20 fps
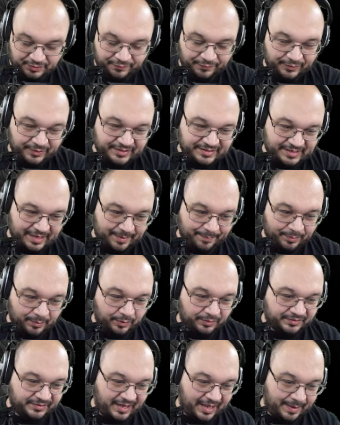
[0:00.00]
for
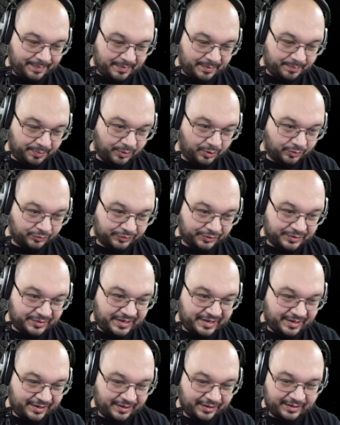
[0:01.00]
example, type in pull rune
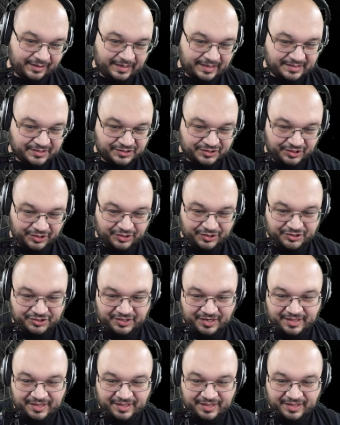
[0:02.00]
here and search,